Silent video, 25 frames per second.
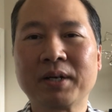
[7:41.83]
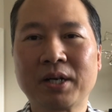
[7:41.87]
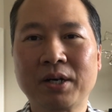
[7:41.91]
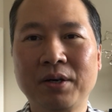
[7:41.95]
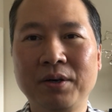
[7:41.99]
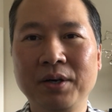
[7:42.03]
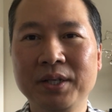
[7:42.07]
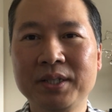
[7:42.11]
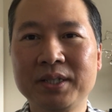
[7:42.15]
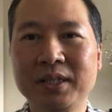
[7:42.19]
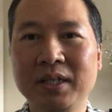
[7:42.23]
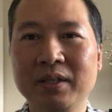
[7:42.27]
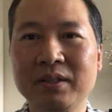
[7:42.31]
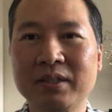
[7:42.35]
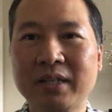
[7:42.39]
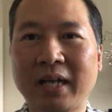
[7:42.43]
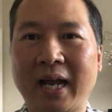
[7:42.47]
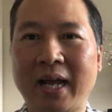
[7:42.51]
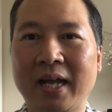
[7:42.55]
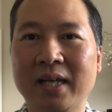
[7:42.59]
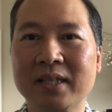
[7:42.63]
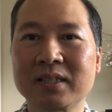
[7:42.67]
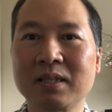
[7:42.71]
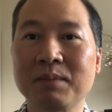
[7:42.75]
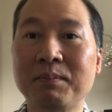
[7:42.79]
courtesy is to
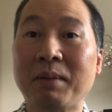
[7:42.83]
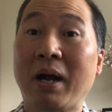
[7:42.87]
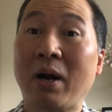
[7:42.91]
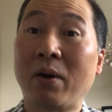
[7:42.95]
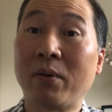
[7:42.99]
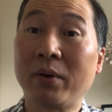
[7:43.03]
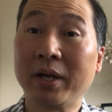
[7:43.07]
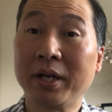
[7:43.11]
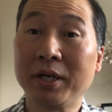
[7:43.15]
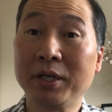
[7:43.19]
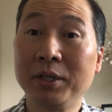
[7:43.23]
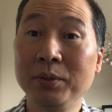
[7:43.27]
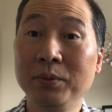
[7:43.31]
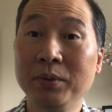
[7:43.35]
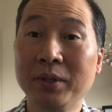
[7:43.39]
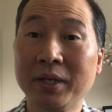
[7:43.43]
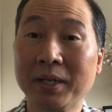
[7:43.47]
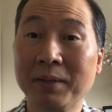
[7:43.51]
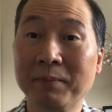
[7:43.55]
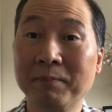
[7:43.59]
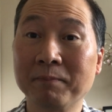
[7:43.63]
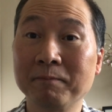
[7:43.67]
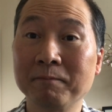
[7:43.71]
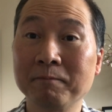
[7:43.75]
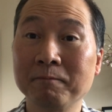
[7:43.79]
ask them, how are they
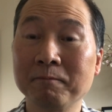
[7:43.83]
doing?